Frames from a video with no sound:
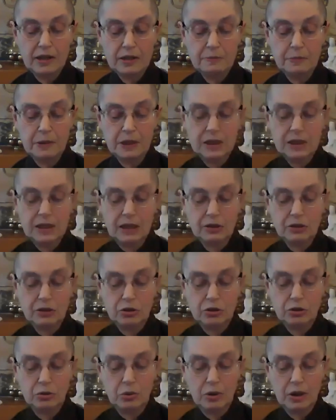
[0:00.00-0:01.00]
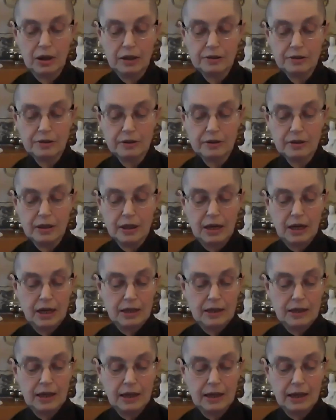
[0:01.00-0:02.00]
been done to us,
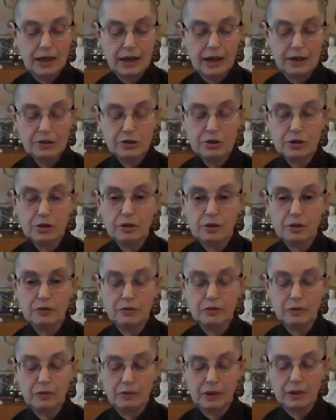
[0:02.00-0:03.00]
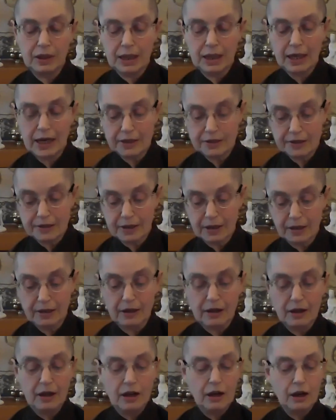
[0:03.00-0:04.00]
that kessa
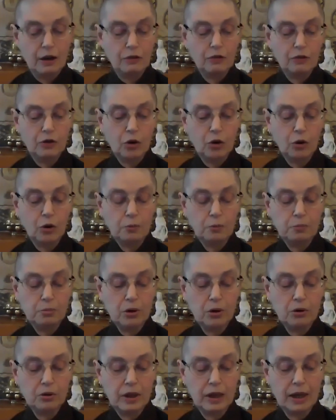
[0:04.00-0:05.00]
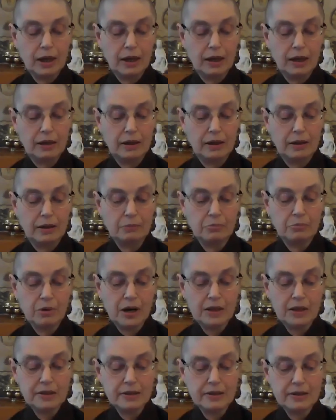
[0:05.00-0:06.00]
of gold brocade
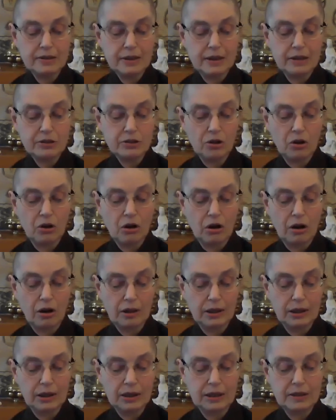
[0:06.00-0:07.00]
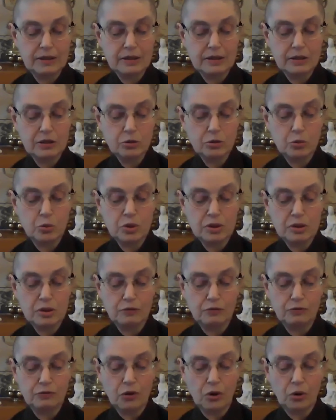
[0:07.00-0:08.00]
embraces us all in its
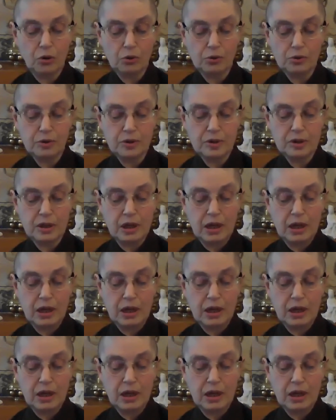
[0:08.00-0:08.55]
exquisite folds,